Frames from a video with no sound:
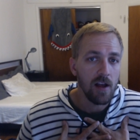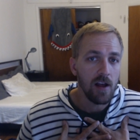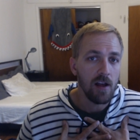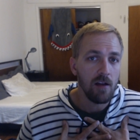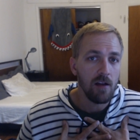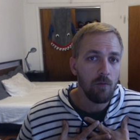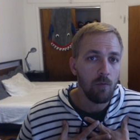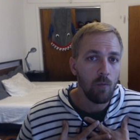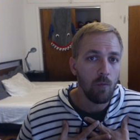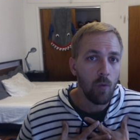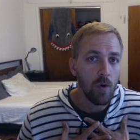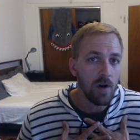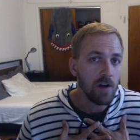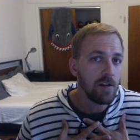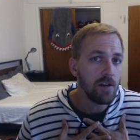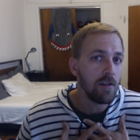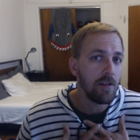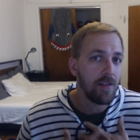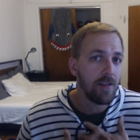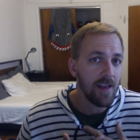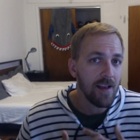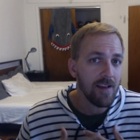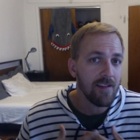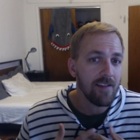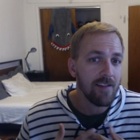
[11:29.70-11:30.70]
One of
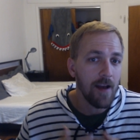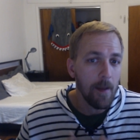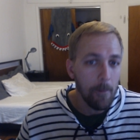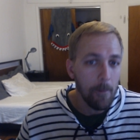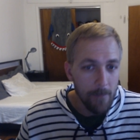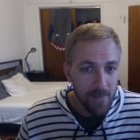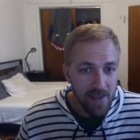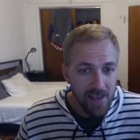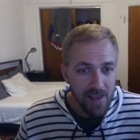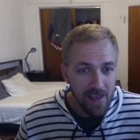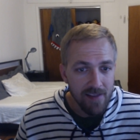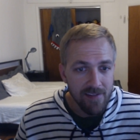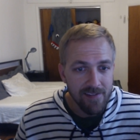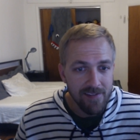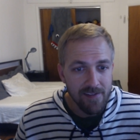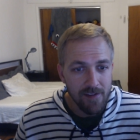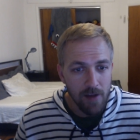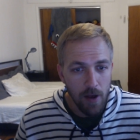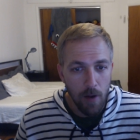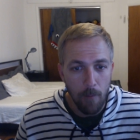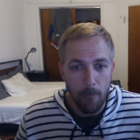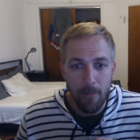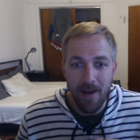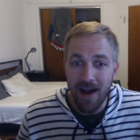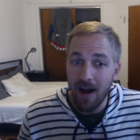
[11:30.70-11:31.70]
the things I miss
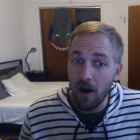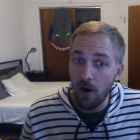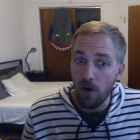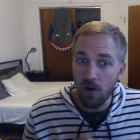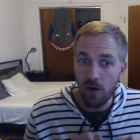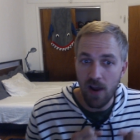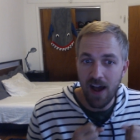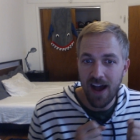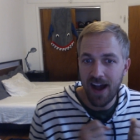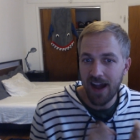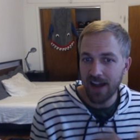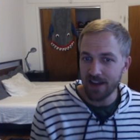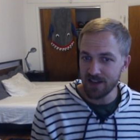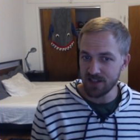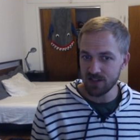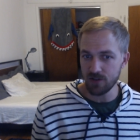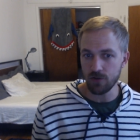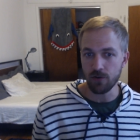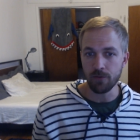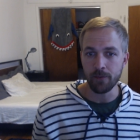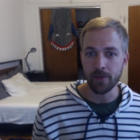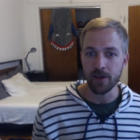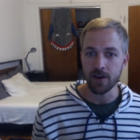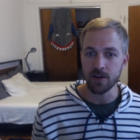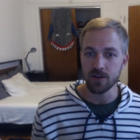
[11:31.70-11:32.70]
about high
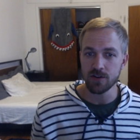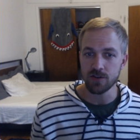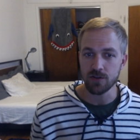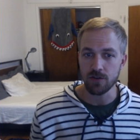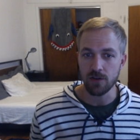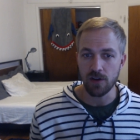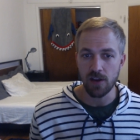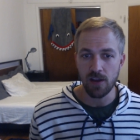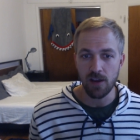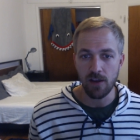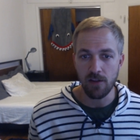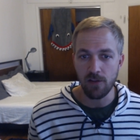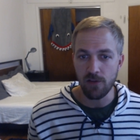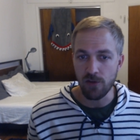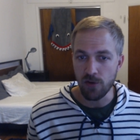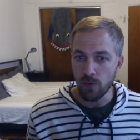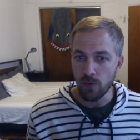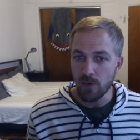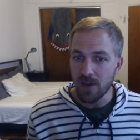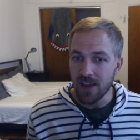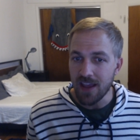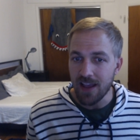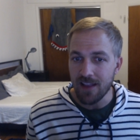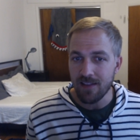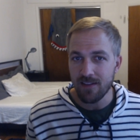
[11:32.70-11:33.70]
school ministry is
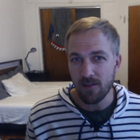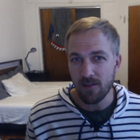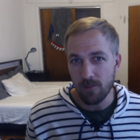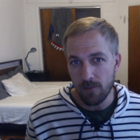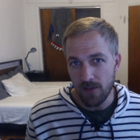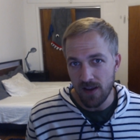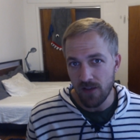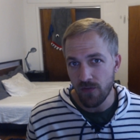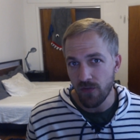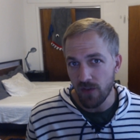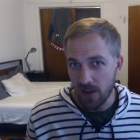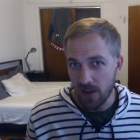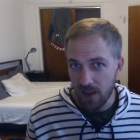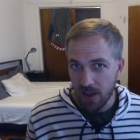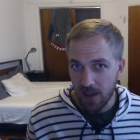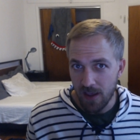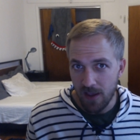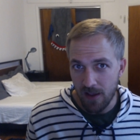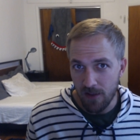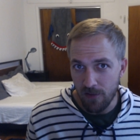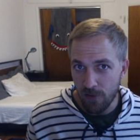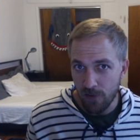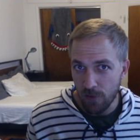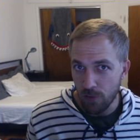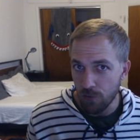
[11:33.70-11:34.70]
you get to meet the
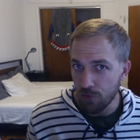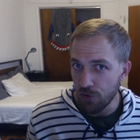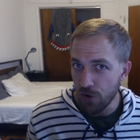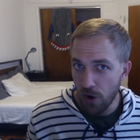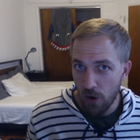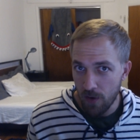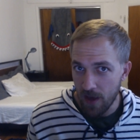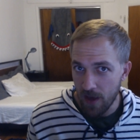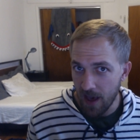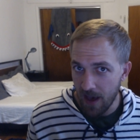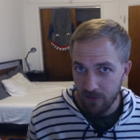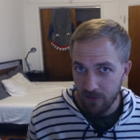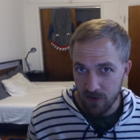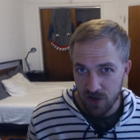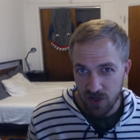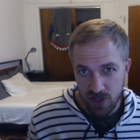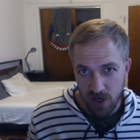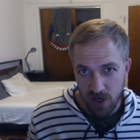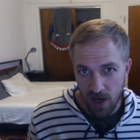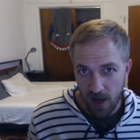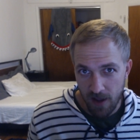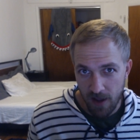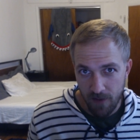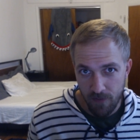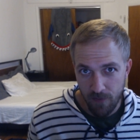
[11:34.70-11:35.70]
kids who don't have a
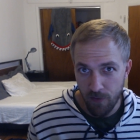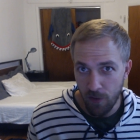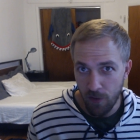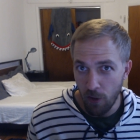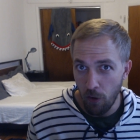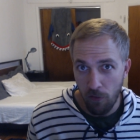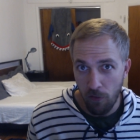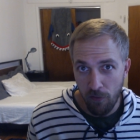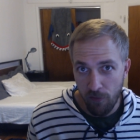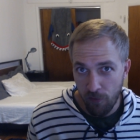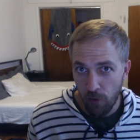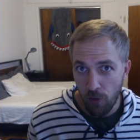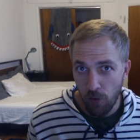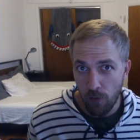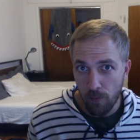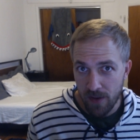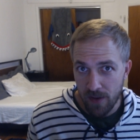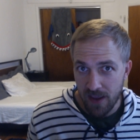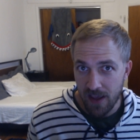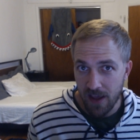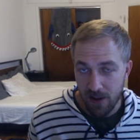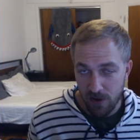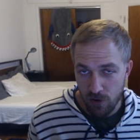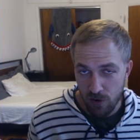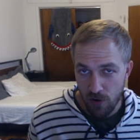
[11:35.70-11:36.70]
shot. They'll still
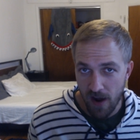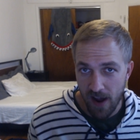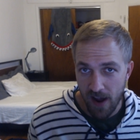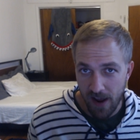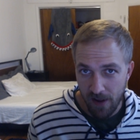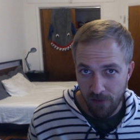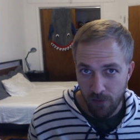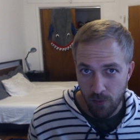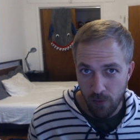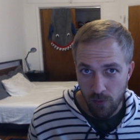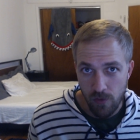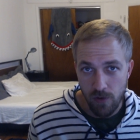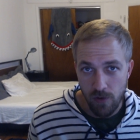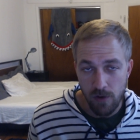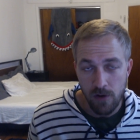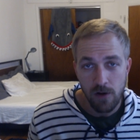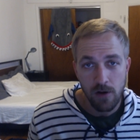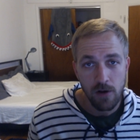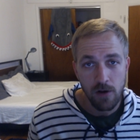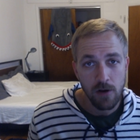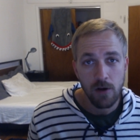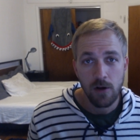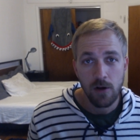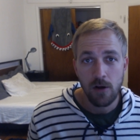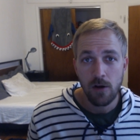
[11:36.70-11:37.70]
be at your high school.
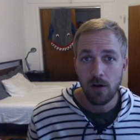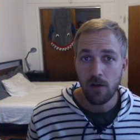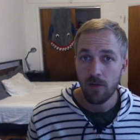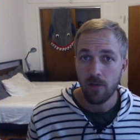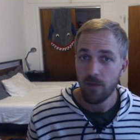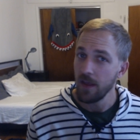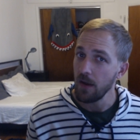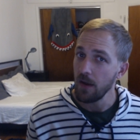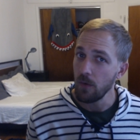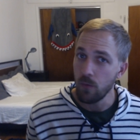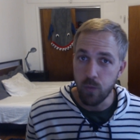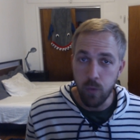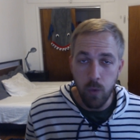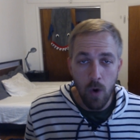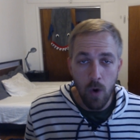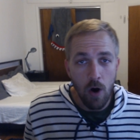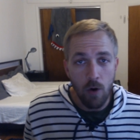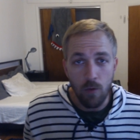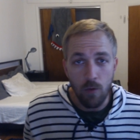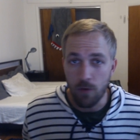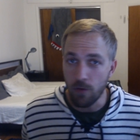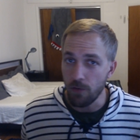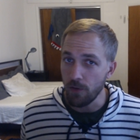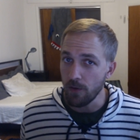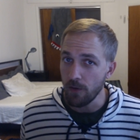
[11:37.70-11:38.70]
They
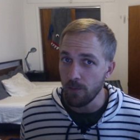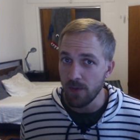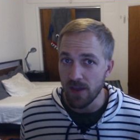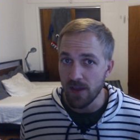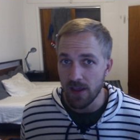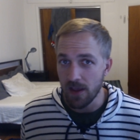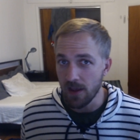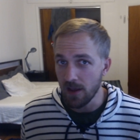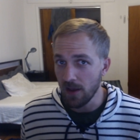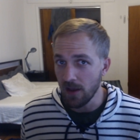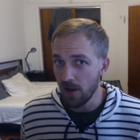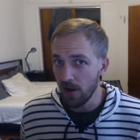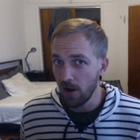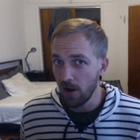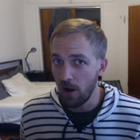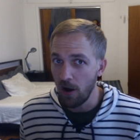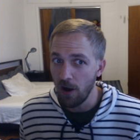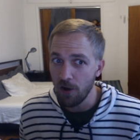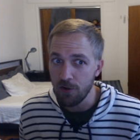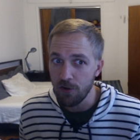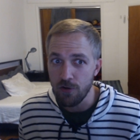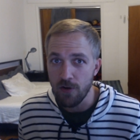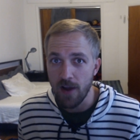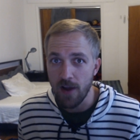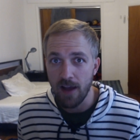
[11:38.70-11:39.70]
won't really be
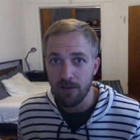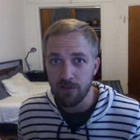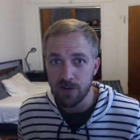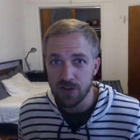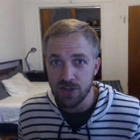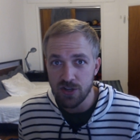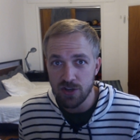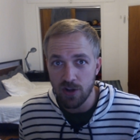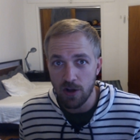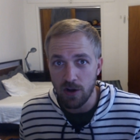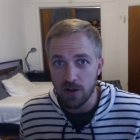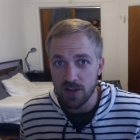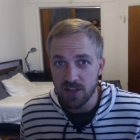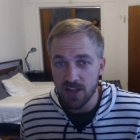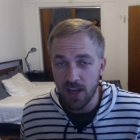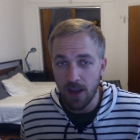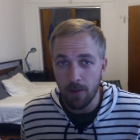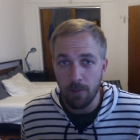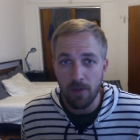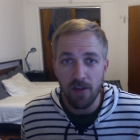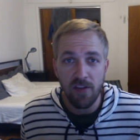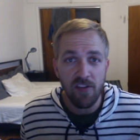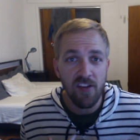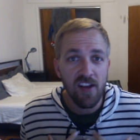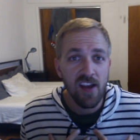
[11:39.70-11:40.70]
on your average college
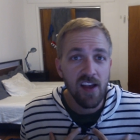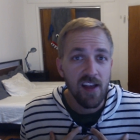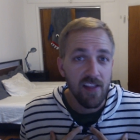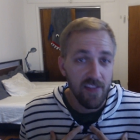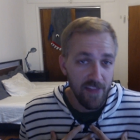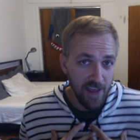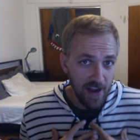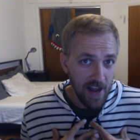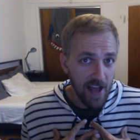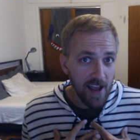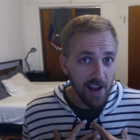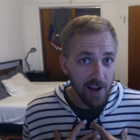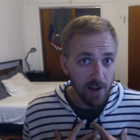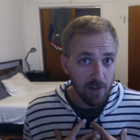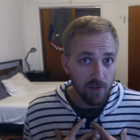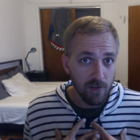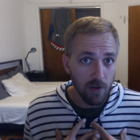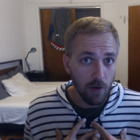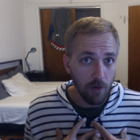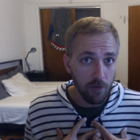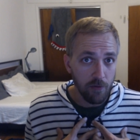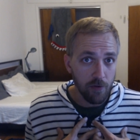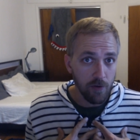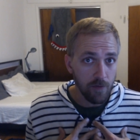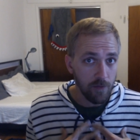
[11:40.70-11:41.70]
campus, that I can
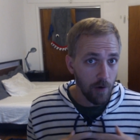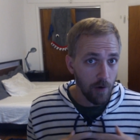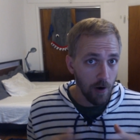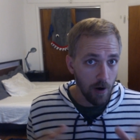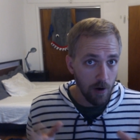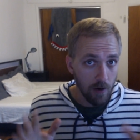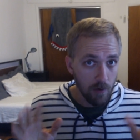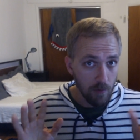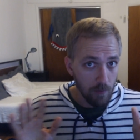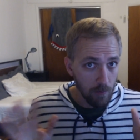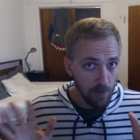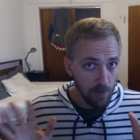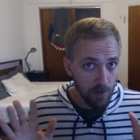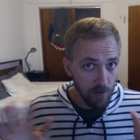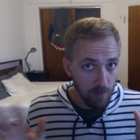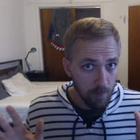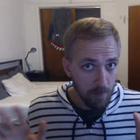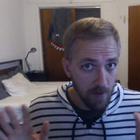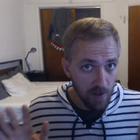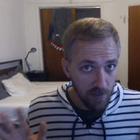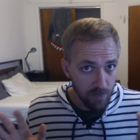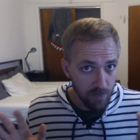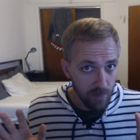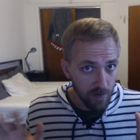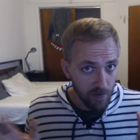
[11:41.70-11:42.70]
tell so far with a
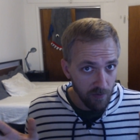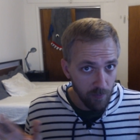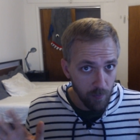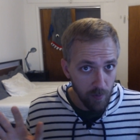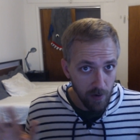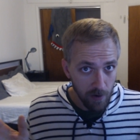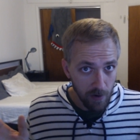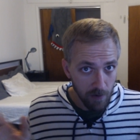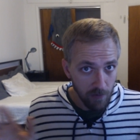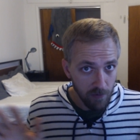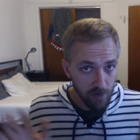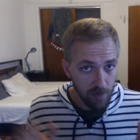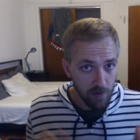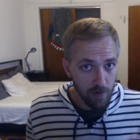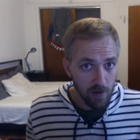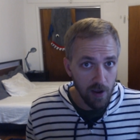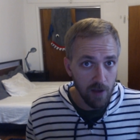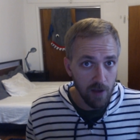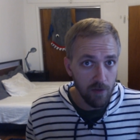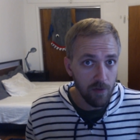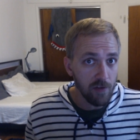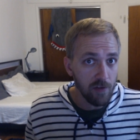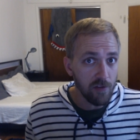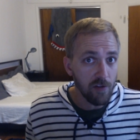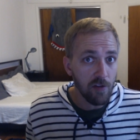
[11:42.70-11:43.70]
month of experience.
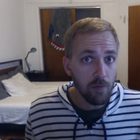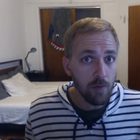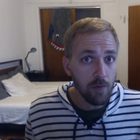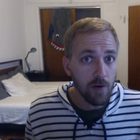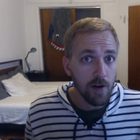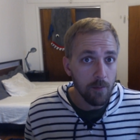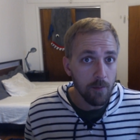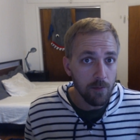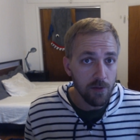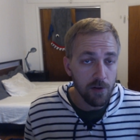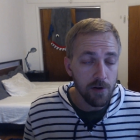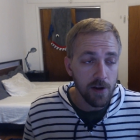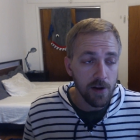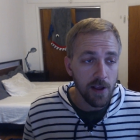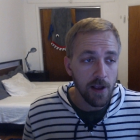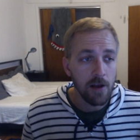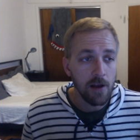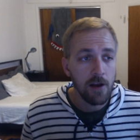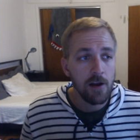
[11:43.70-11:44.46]
Okay, this is what I'm learning.